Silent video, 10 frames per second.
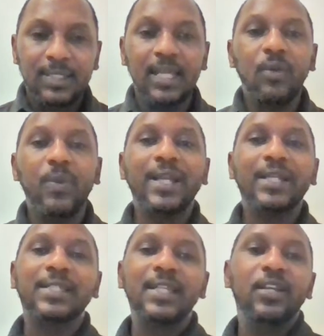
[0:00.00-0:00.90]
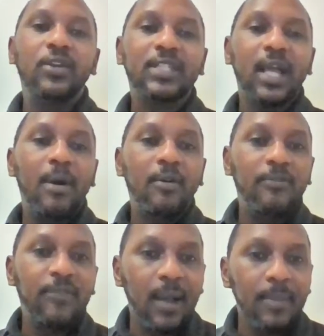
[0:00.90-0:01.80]
say they were serious
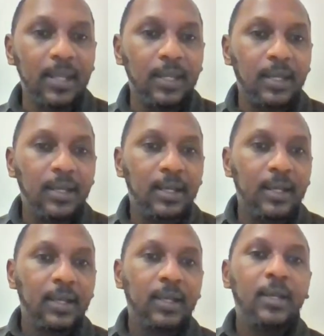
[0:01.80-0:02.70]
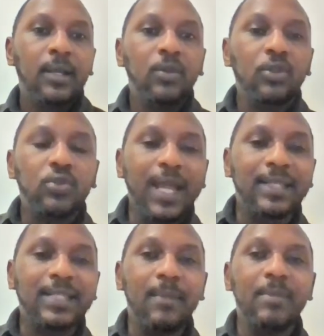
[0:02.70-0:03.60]
about farming. Not to
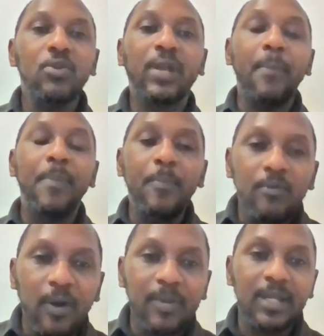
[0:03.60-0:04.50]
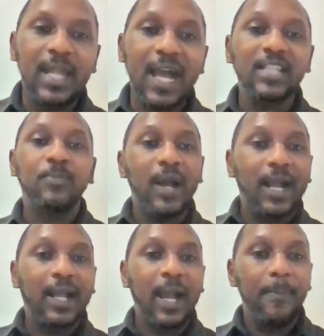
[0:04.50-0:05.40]
that time that you get people from the
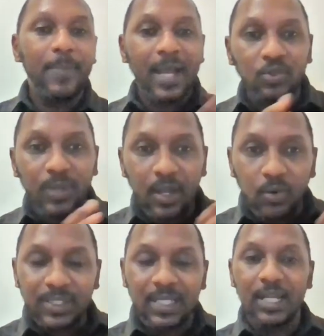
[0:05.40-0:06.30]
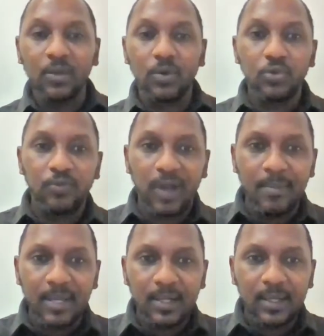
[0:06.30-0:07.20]
diaspora grab Nassau and go sit and go do
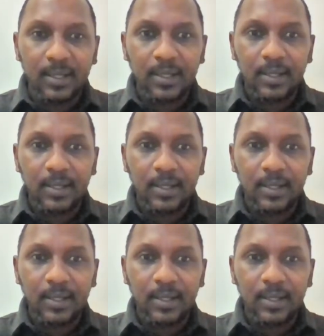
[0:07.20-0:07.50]
farming.